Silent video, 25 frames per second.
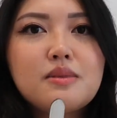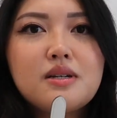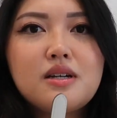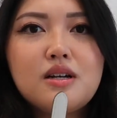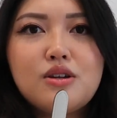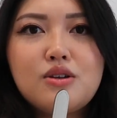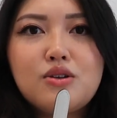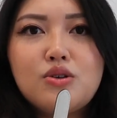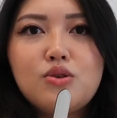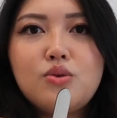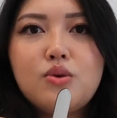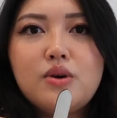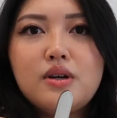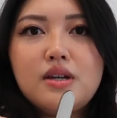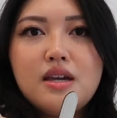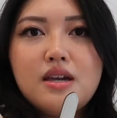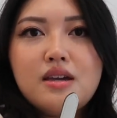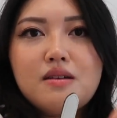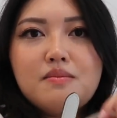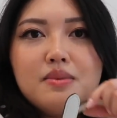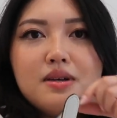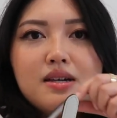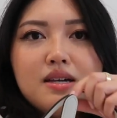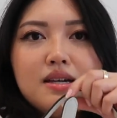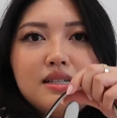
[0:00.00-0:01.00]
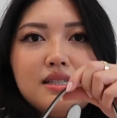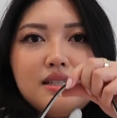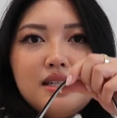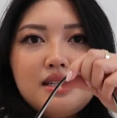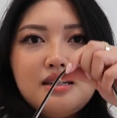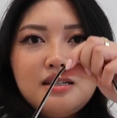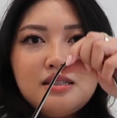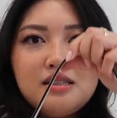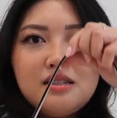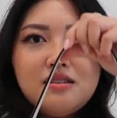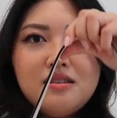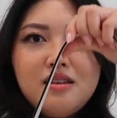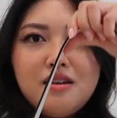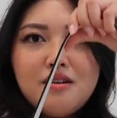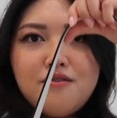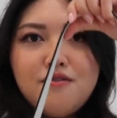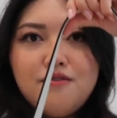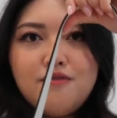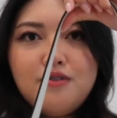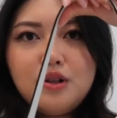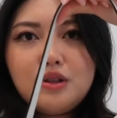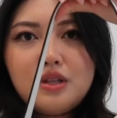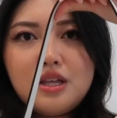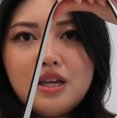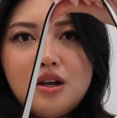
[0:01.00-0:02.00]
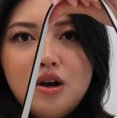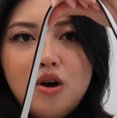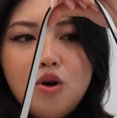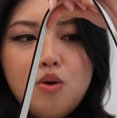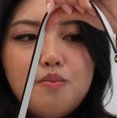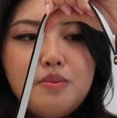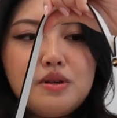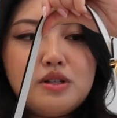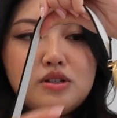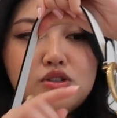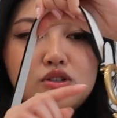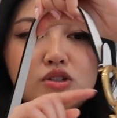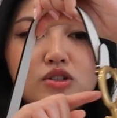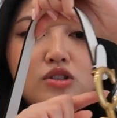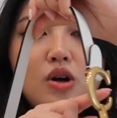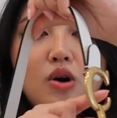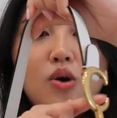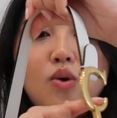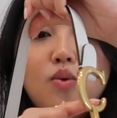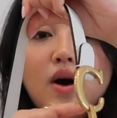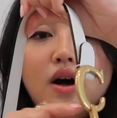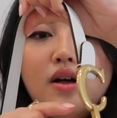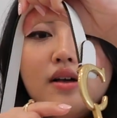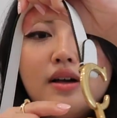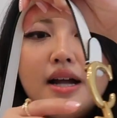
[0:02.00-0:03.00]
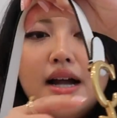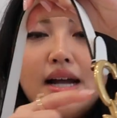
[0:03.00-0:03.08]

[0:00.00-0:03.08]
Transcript: bit annoying because it doesn't like fully open so well.